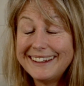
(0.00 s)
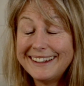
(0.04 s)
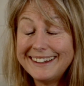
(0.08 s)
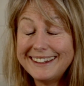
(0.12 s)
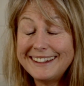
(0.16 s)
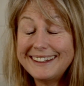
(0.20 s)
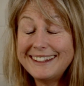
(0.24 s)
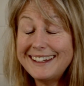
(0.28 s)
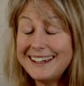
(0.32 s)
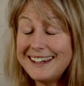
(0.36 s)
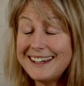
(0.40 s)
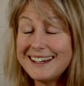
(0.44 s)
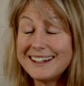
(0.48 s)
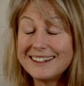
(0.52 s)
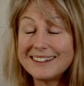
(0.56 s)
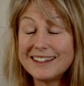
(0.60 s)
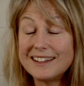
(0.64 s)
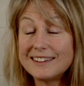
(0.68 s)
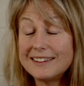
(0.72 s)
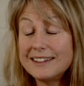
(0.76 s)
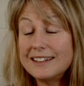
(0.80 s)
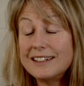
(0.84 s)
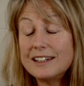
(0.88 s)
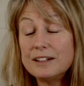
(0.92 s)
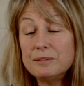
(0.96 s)
Yeah, I
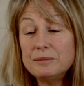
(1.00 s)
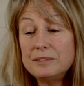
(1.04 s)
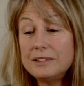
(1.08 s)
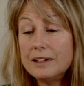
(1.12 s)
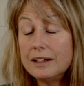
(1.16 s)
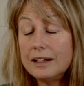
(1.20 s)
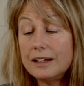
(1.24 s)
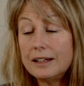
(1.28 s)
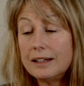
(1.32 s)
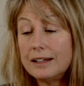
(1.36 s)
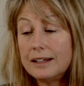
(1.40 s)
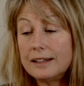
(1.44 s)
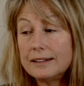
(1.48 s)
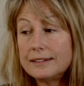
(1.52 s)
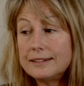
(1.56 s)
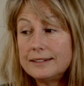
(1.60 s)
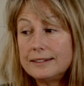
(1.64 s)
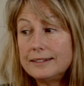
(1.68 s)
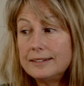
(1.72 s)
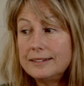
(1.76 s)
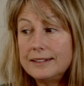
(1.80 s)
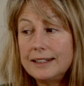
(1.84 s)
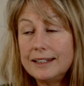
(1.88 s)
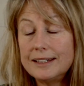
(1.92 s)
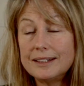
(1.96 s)
think
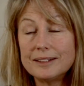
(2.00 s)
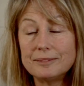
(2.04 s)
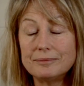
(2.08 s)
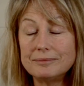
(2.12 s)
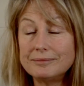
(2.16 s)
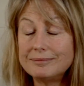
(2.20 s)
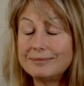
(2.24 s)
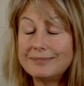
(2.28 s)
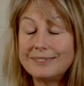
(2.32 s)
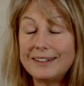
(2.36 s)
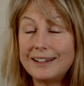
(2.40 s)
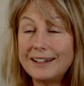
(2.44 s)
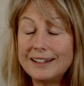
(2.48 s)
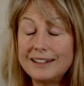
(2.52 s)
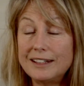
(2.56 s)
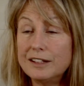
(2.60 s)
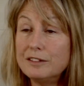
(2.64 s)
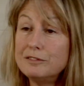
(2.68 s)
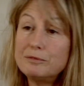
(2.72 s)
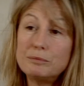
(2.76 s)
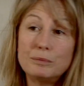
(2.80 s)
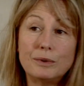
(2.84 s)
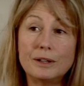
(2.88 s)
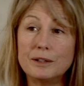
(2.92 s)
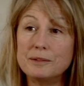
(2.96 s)
I love
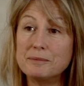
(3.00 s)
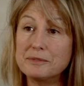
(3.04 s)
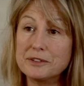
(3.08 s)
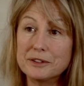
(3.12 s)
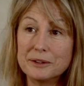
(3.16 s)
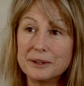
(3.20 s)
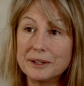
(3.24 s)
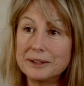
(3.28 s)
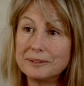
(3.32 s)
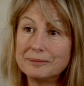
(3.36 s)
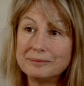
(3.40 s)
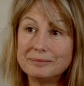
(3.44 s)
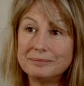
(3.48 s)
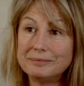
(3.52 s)
what I'm doing.